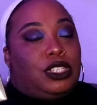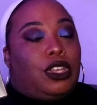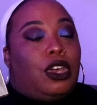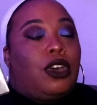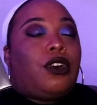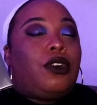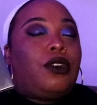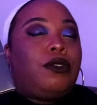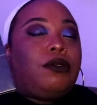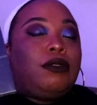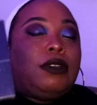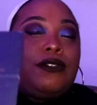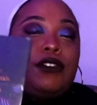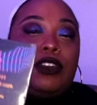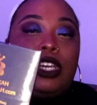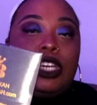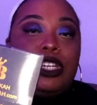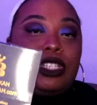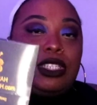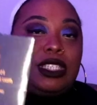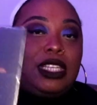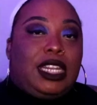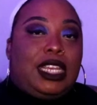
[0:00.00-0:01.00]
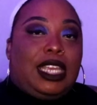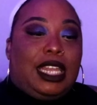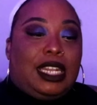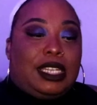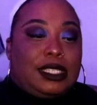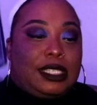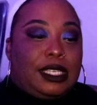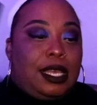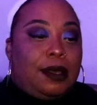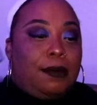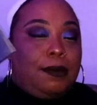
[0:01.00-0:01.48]
So if you're interested in
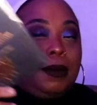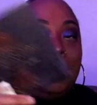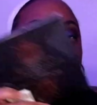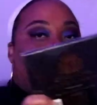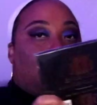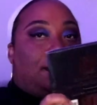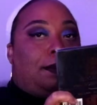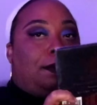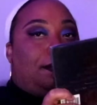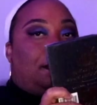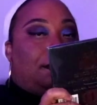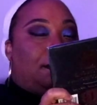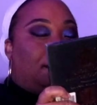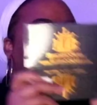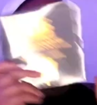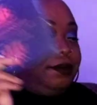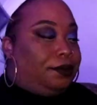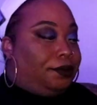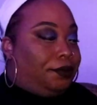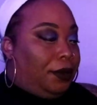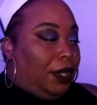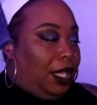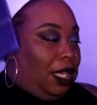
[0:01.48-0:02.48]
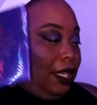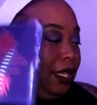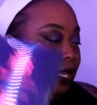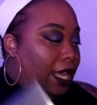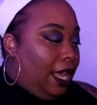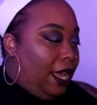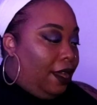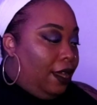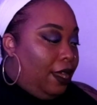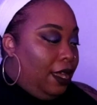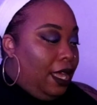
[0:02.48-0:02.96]
getting some,
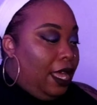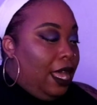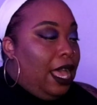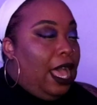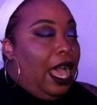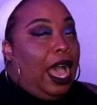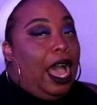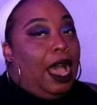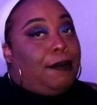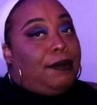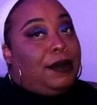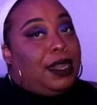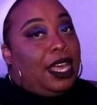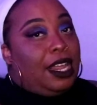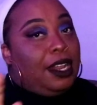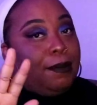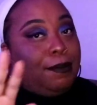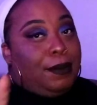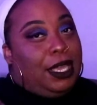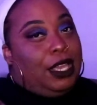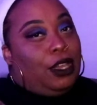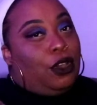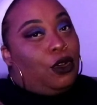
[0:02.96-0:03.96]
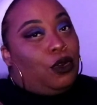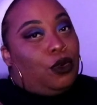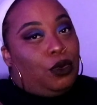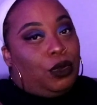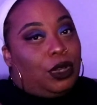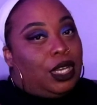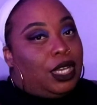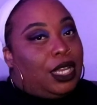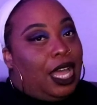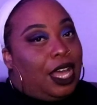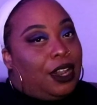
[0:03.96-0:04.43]
yeah. I'm not a big
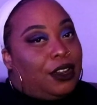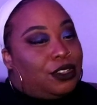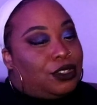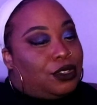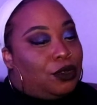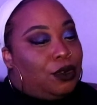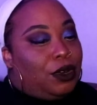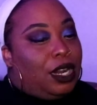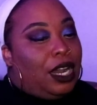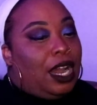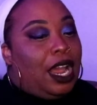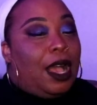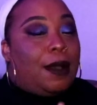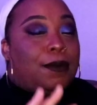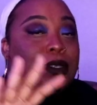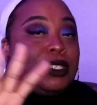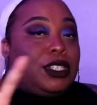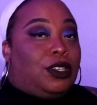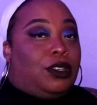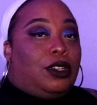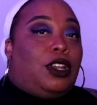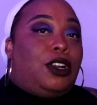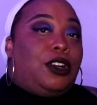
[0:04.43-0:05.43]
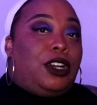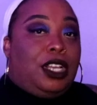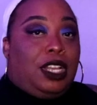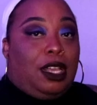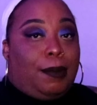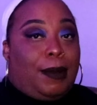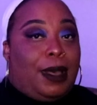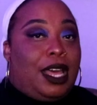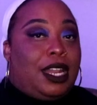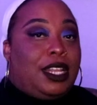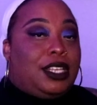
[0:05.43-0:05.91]
hookah connoisseur. I'm still
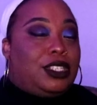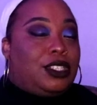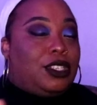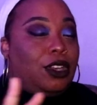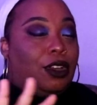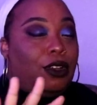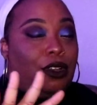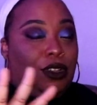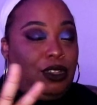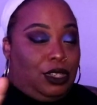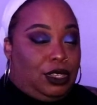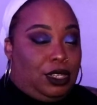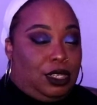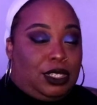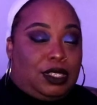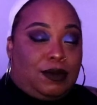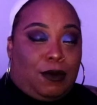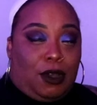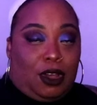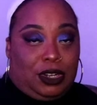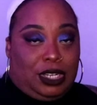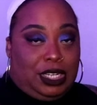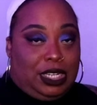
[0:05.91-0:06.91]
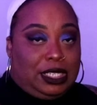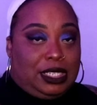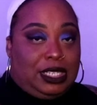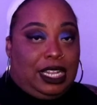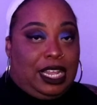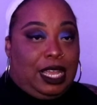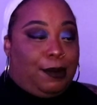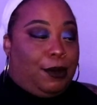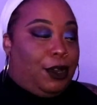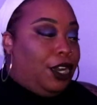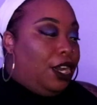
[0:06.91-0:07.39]
learning about it, so small
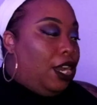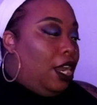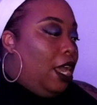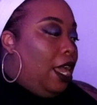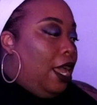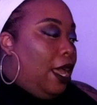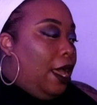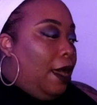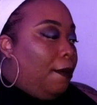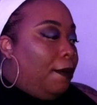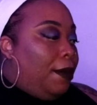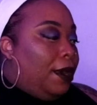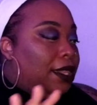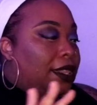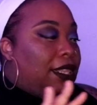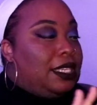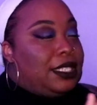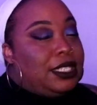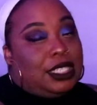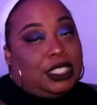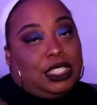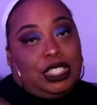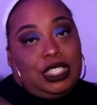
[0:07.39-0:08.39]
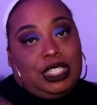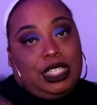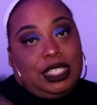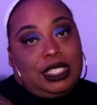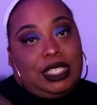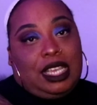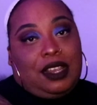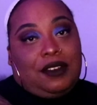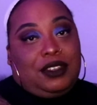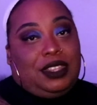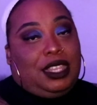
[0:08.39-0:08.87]
disclaimer. But this is
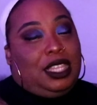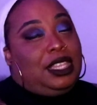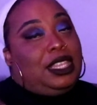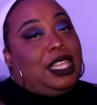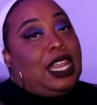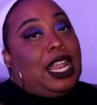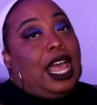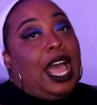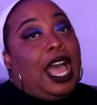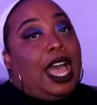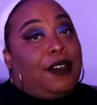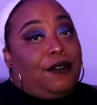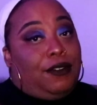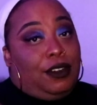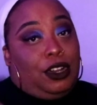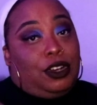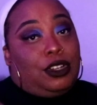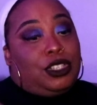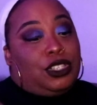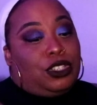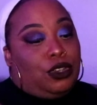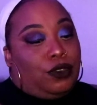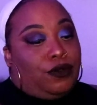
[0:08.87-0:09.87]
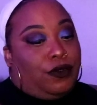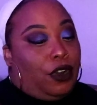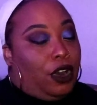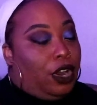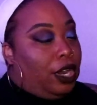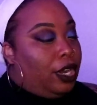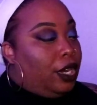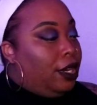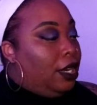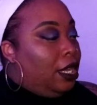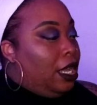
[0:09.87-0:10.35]
just everything that I've learned so
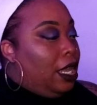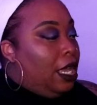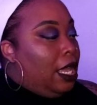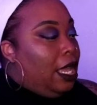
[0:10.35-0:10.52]
far.